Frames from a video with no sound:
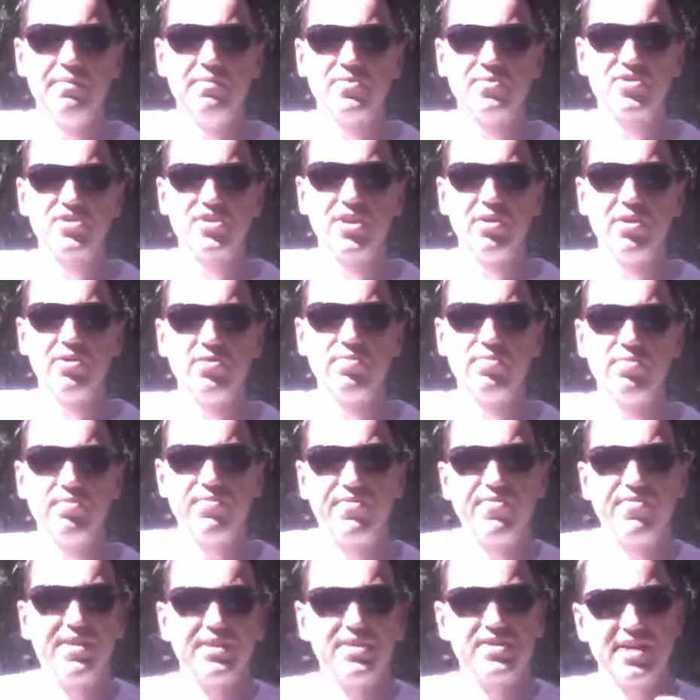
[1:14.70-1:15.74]
So
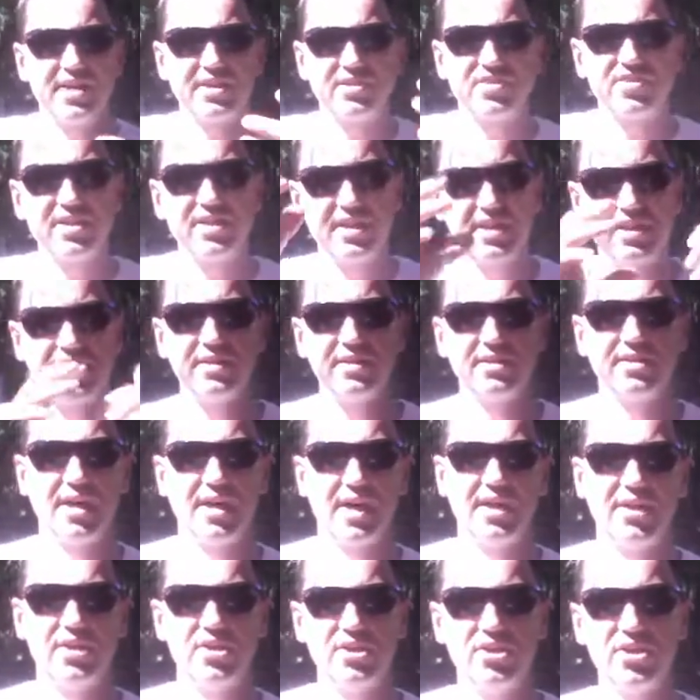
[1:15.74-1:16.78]
fantastic,
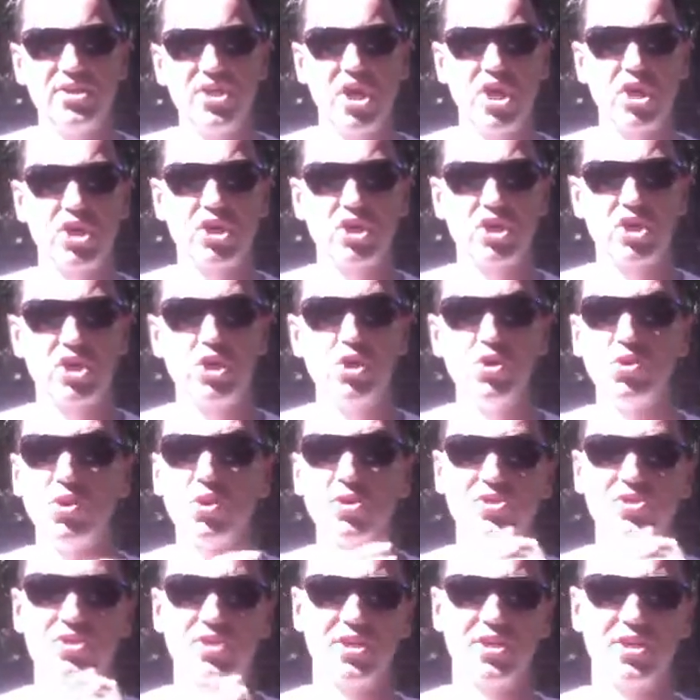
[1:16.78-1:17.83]
and
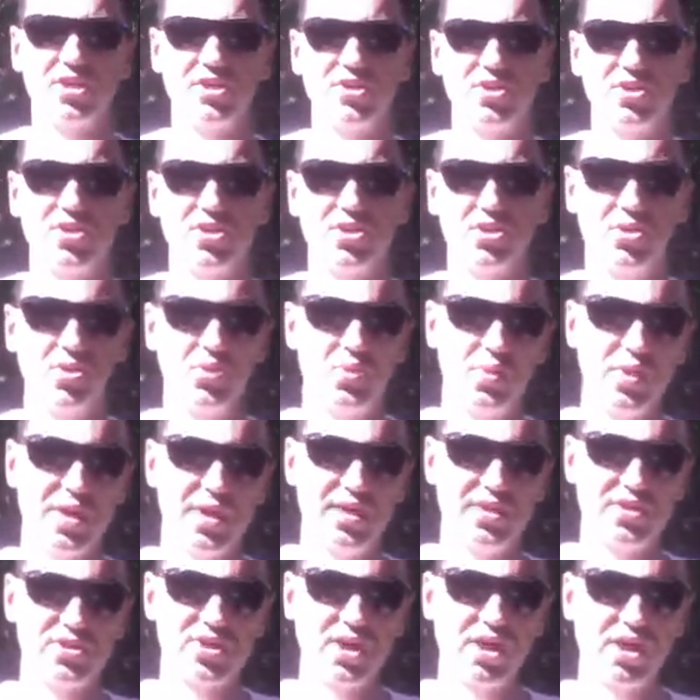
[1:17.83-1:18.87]
kudos to
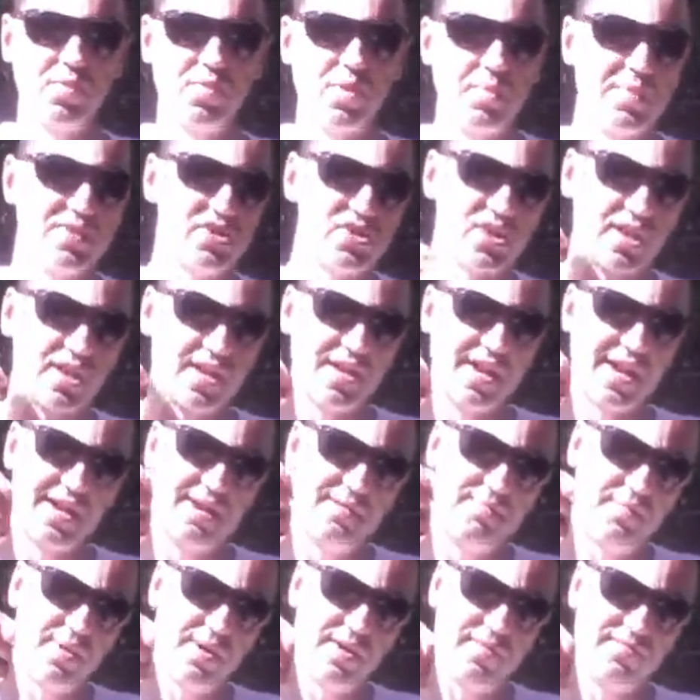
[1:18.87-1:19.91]
her. I won't mention her
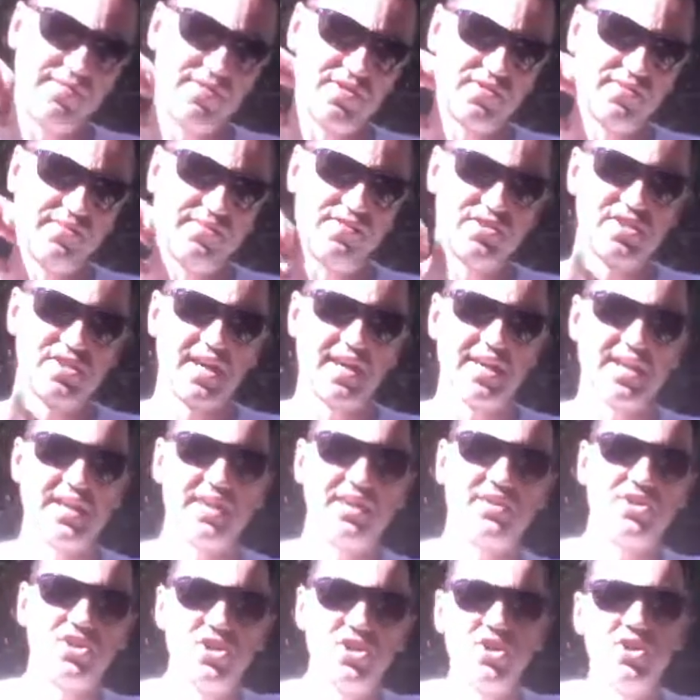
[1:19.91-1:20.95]
name, but for
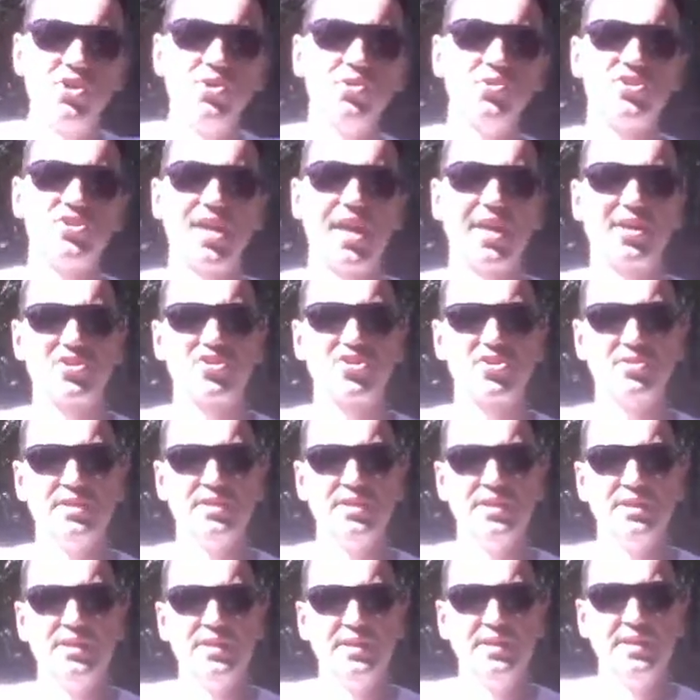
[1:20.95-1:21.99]
taking huge action,
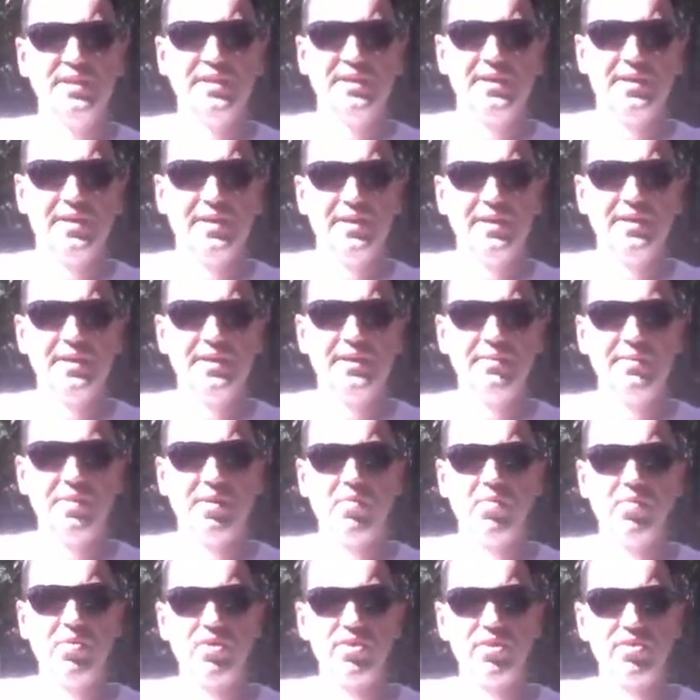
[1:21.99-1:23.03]

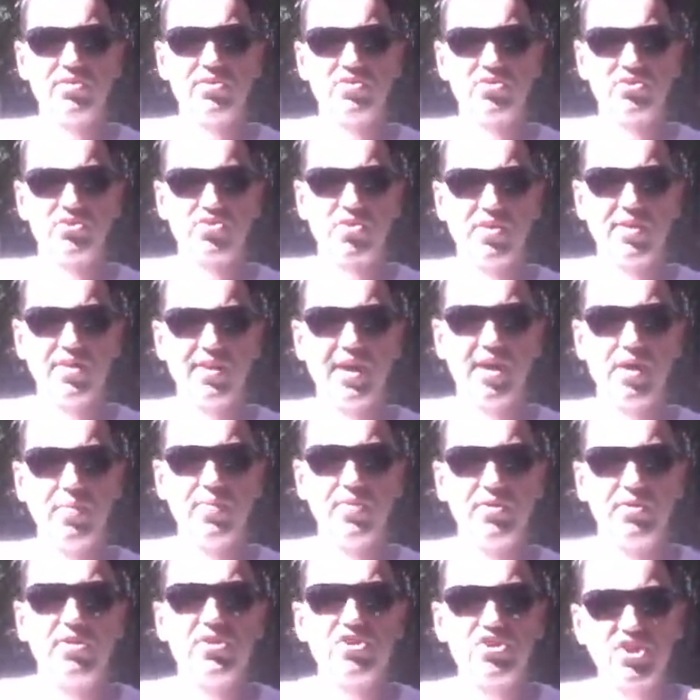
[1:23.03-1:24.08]
and want to try and
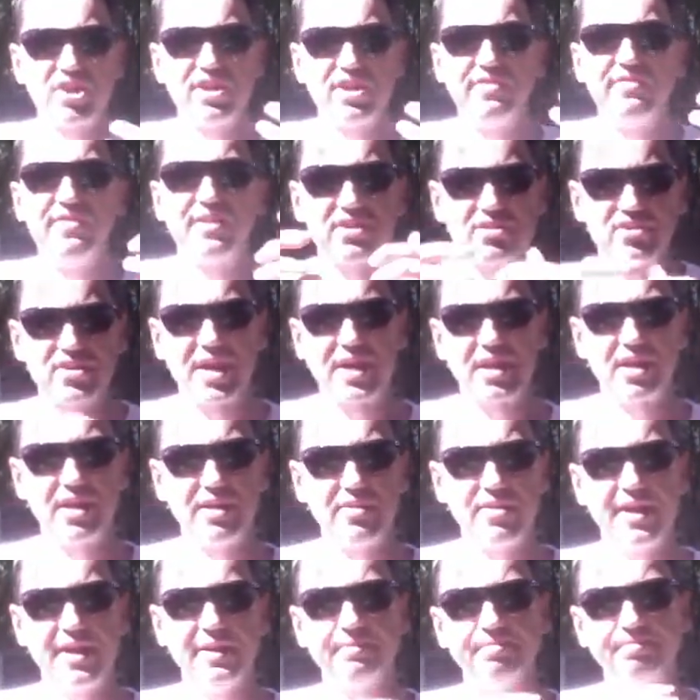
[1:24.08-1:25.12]
help her achieve exactly
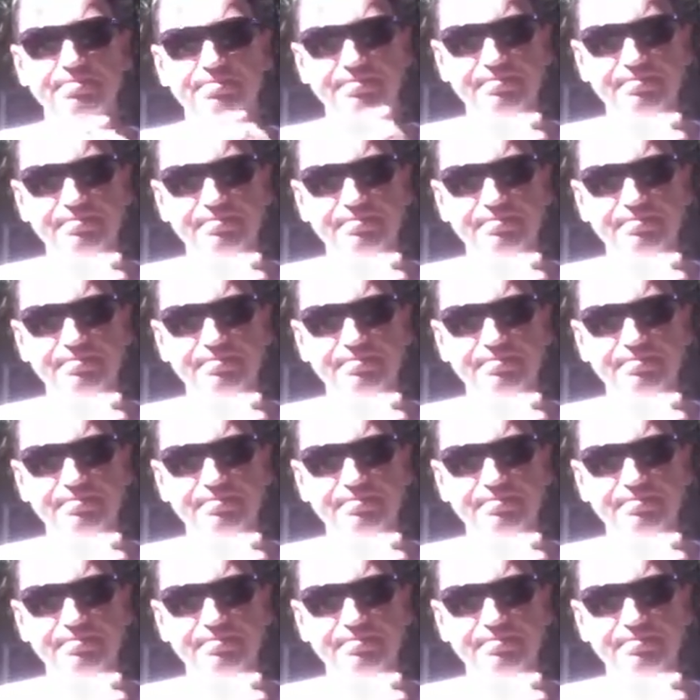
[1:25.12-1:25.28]
that.